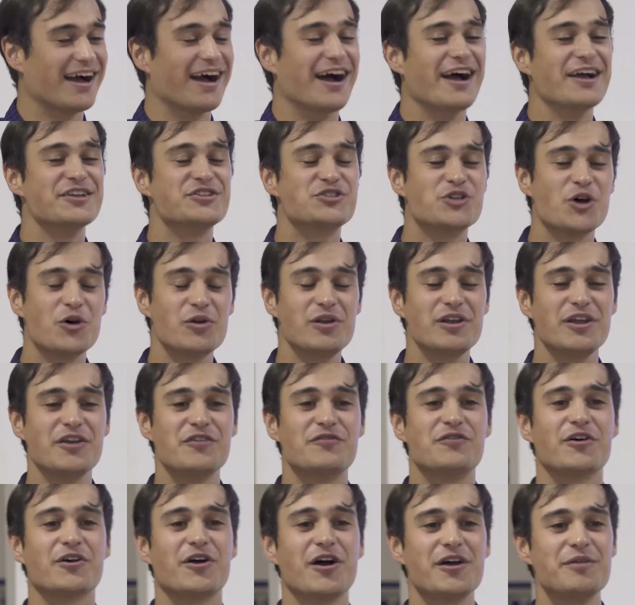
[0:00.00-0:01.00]
I totally
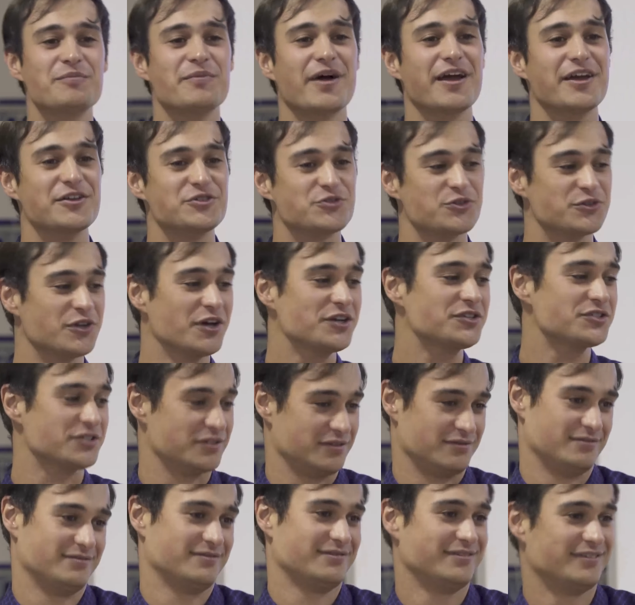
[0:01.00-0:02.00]
forgot my
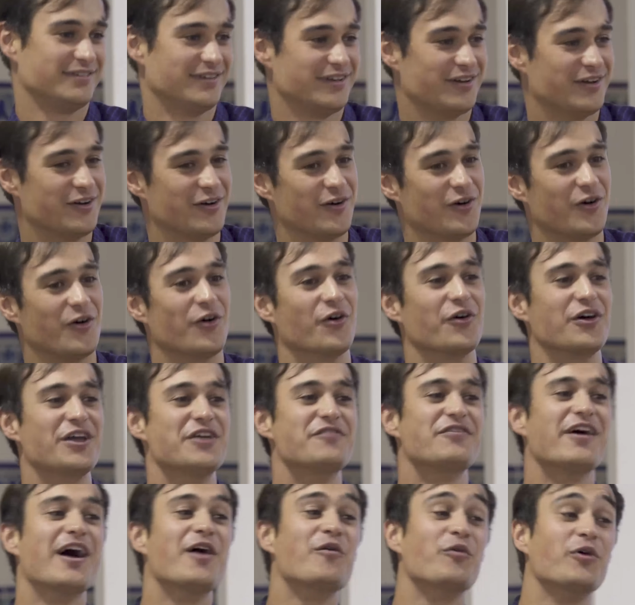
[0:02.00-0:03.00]
introduction. Or
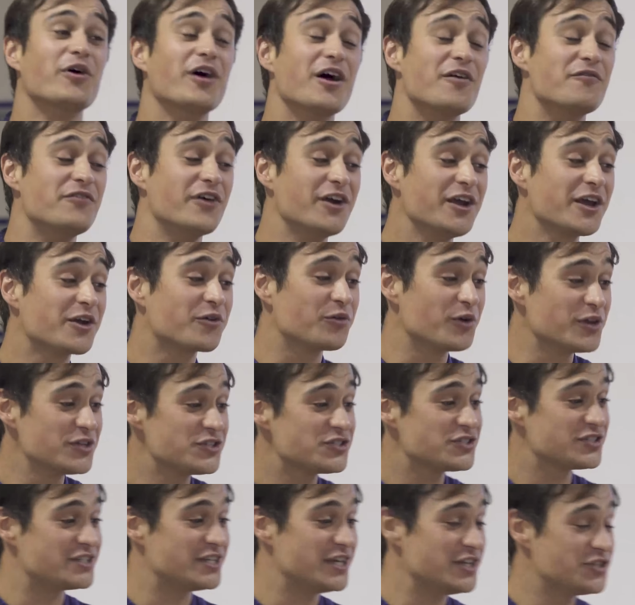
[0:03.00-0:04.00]
if I were a very
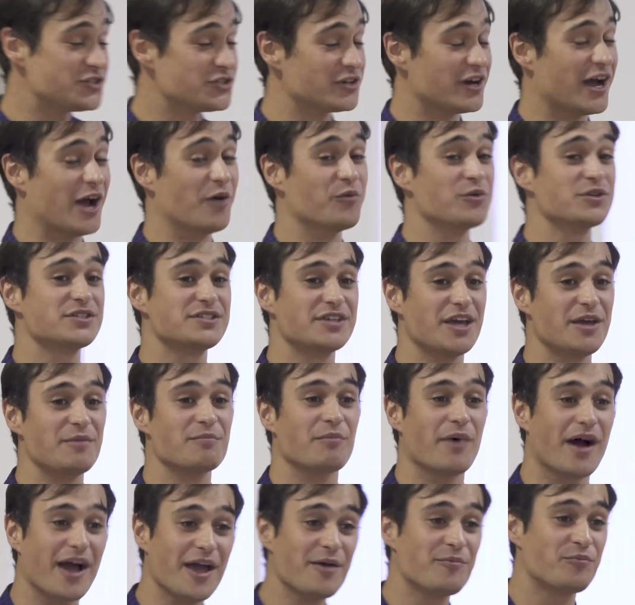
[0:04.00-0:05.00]
cringe teacher, I would say
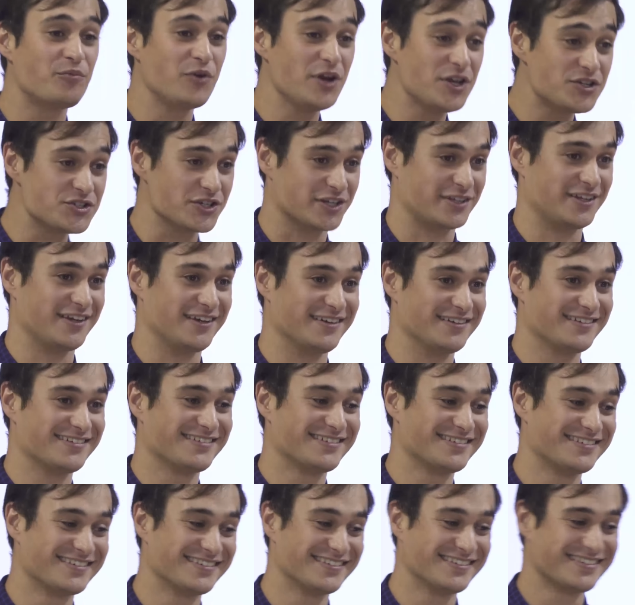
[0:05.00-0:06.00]
my projecting.
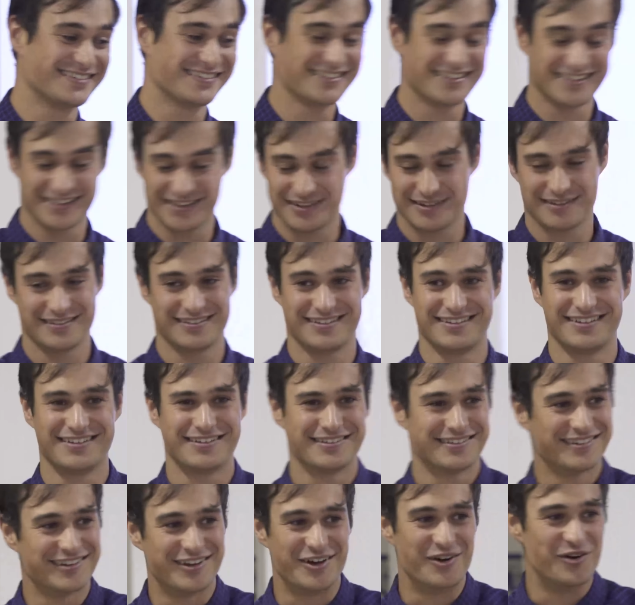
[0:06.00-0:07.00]

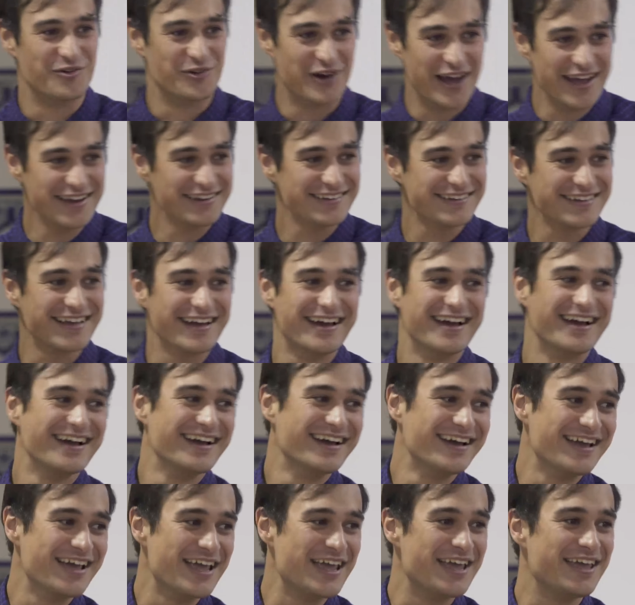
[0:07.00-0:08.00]
Right?
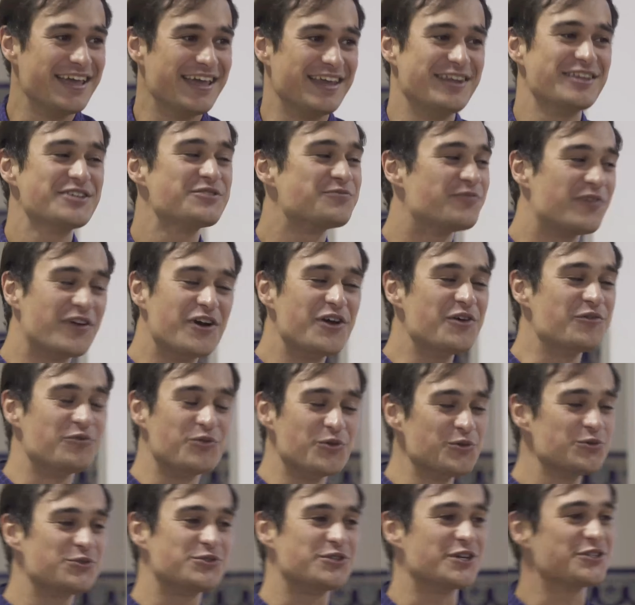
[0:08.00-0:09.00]
It is very
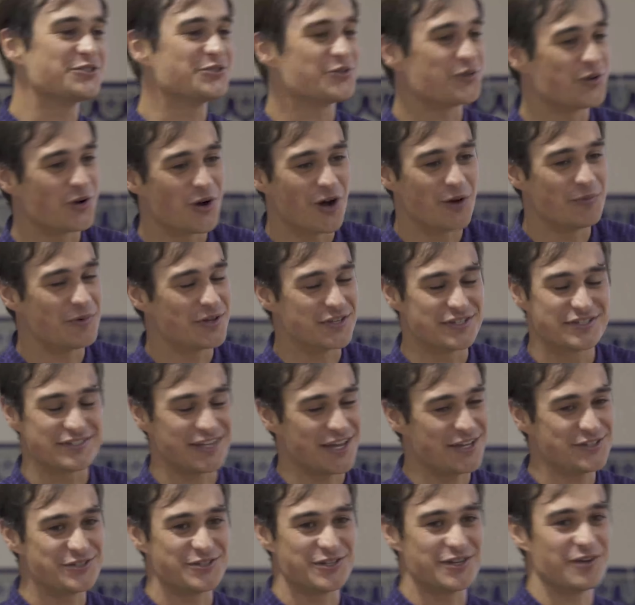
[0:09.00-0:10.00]
rude just to go up on
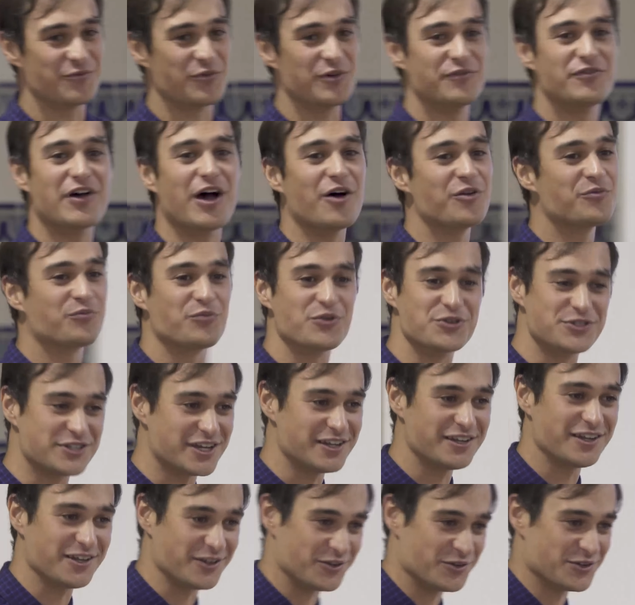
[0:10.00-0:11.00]
stage without
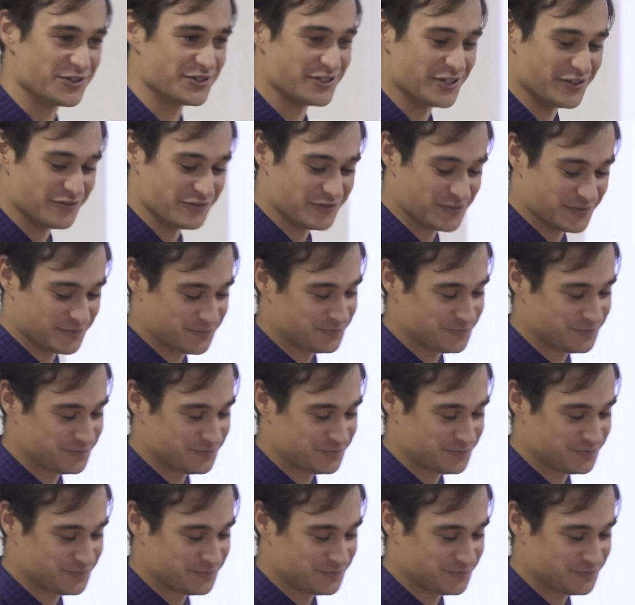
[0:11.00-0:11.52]
presenting yourself.